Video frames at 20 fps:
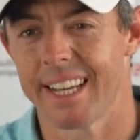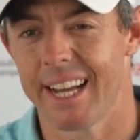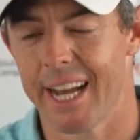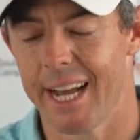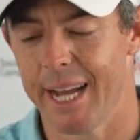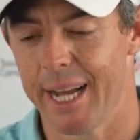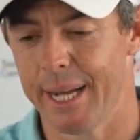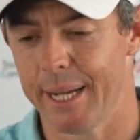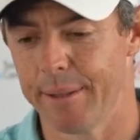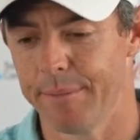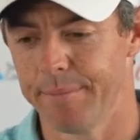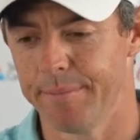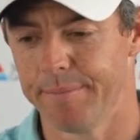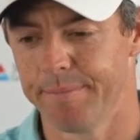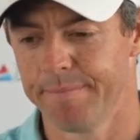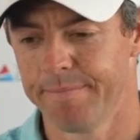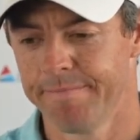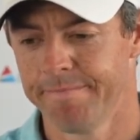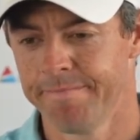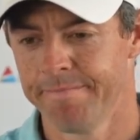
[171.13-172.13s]

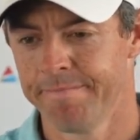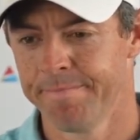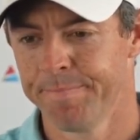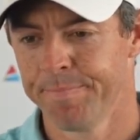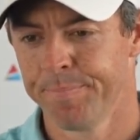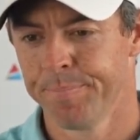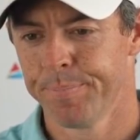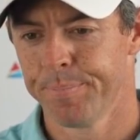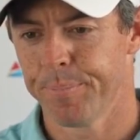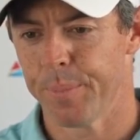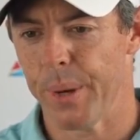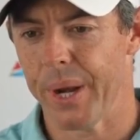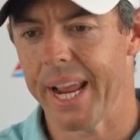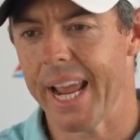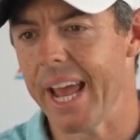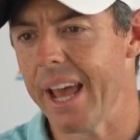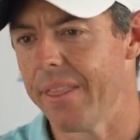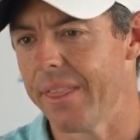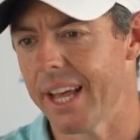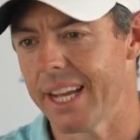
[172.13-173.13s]
But
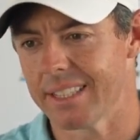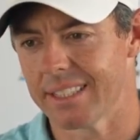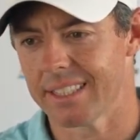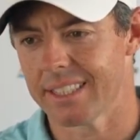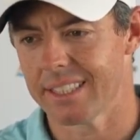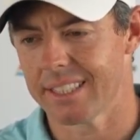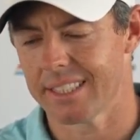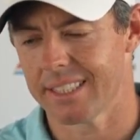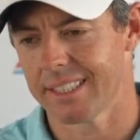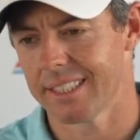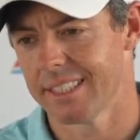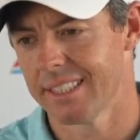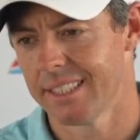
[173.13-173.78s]
again, that's,